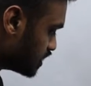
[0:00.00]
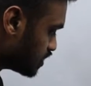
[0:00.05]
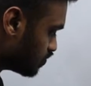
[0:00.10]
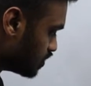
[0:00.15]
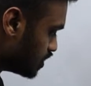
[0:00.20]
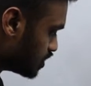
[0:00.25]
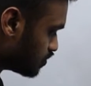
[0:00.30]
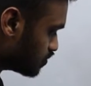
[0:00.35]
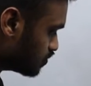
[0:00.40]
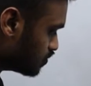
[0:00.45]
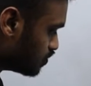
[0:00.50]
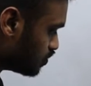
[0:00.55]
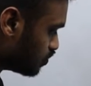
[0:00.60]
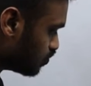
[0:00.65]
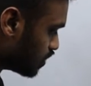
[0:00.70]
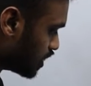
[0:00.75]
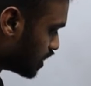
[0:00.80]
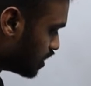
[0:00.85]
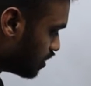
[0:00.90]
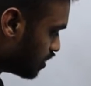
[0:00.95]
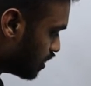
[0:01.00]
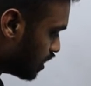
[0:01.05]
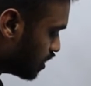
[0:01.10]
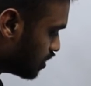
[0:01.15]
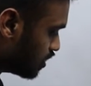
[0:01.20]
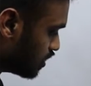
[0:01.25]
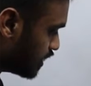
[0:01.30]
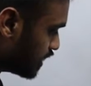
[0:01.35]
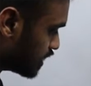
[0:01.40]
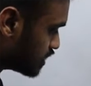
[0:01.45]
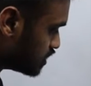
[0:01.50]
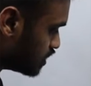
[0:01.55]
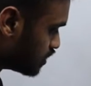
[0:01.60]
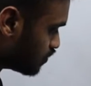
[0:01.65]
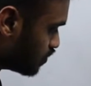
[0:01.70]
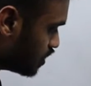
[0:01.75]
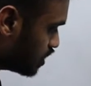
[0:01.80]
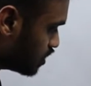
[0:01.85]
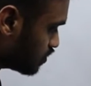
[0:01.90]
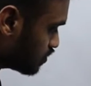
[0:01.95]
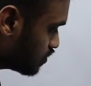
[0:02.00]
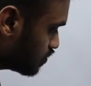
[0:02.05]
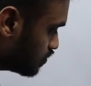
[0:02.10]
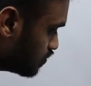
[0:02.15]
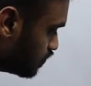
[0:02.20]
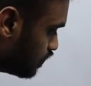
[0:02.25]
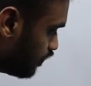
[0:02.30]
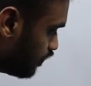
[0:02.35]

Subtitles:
equal to 12 and x equal to